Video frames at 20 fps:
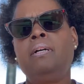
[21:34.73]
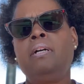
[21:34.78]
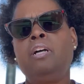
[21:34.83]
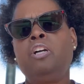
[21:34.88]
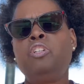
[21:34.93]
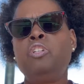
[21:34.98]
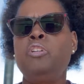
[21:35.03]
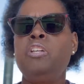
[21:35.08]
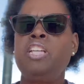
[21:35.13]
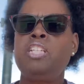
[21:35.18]

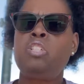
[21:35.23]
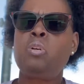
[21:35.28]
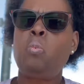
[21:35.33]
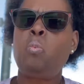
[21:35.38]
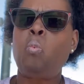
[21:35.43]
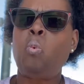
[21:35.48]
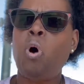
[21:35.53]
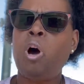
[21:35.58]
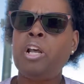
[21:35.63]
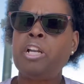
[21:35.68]
You need to
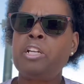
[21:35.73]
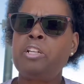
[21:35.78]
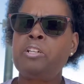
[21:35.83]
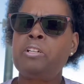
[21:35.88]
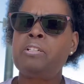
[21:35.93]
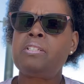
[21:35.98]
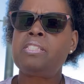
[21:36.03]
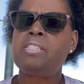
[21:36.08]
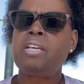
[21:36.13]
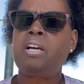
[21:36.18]
water
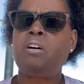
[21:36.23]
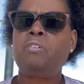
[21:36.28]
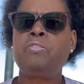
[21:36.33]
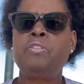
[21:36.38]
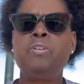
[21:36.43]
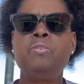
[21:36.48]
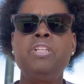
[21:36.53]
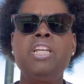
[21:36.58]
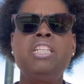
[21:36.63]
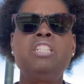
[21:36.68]
yourself.
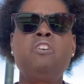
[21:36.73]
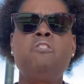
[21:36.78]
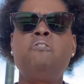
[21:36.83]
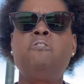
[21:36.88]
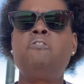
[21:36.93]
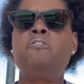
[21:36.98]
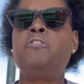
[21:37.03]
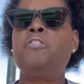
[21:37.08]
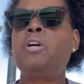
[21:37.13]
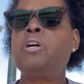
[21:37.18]
You need to
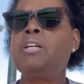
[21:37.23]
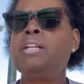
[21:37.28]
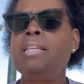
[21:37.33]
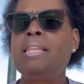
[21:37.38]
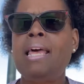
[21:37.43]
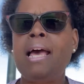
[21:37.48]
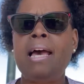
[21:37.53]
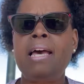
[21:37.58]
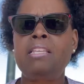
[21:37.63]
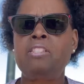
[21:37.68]

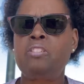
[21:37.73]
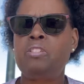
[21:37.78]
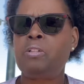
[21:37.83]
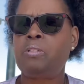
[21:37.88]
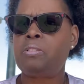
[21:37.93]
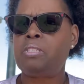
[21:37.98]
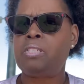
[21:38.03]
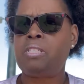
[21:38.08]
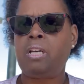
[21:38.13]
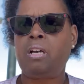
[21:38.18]
fertilize
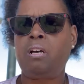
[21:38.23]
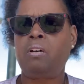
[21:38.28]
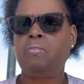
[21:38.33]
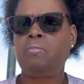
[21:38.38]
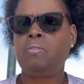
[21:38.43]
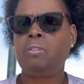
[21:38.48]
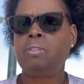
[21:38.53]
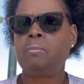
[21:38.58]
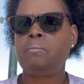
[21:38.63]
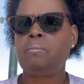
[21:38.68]
yourself
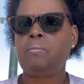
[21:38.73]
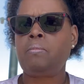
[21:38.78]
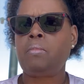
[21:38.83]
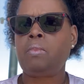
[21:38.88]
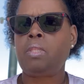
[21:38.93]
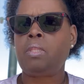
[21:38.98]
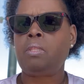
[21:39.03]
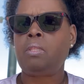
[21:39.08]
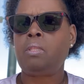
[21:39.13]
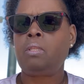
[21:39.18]

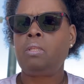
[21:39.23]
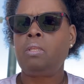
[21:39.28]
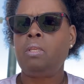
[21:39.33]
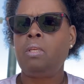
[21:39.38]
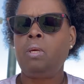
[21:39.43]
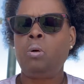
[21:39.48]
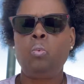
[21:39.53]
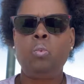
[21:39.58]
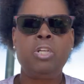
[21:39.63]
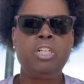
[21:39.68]

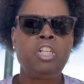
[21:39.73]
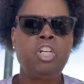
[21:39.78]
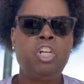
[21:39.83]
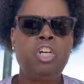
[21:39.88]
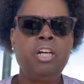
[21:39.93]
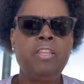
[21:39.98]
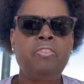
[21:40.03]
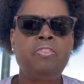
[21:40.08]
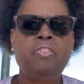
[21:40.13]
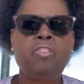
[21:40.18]
with
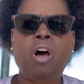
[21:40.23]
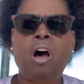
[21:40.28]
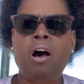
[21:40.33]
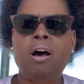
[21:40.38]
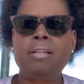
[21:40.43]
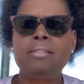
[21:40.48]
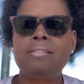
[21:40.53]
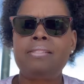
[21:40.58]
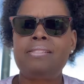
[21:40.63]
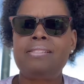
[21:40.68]
good
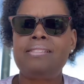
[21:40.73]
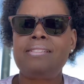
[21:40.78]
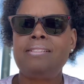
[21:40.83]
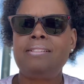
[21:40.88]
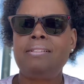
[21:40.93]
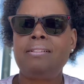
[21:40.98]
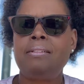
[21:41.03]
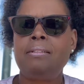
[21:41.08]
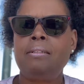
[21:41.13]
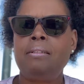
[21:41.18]
thoughts,
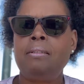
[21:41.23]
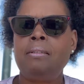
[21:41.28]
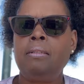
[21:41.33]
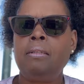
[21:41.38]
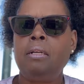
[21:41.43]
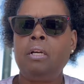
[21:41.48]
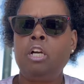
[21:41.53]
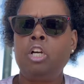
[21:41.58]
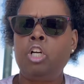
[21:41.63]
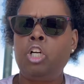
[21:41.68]

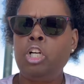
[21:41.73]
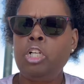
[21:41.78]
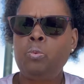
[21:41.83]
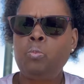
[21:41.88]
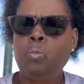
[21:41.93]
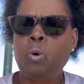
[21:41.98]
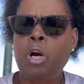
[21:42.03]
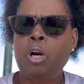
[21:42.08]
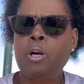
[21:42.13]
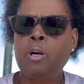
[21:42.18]
good
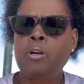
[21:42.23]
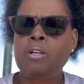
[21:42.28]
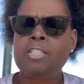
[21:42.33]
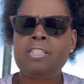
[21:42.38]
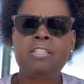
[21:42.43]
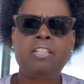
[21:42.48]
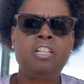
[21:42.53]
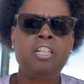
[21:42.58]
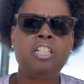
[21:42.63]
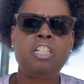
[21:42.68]
words,
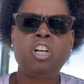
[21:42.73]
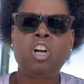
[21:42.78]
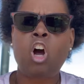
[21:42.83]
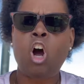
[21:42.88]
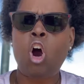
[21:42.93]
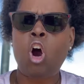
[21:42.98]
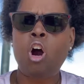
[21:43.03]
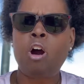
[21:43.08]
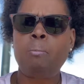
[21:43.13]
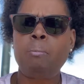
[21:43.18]
good
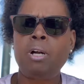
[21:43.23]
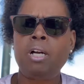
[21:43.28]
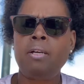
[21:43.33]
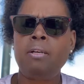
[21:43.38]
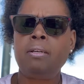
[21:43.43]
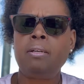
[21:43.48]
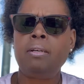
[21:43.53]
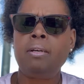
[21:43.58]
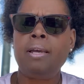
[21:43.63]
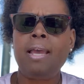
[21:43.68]
karma.
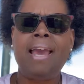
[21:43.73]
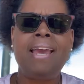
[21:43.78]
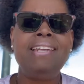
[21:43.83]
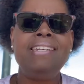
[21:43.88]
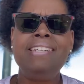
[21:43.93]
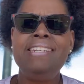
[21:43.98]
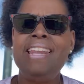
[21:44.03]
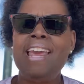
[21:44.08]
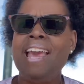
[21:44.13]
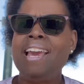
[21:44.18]

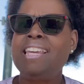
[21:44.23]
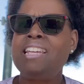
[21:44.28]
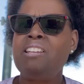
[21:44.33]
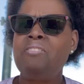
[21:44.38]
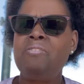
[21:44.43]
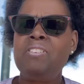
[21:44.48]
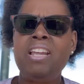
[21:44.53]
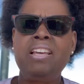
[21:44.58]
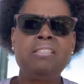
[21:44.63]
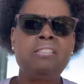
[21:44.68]

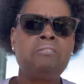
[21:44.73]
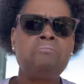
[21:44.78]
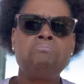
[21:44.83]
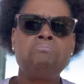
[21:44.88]
Negativeness,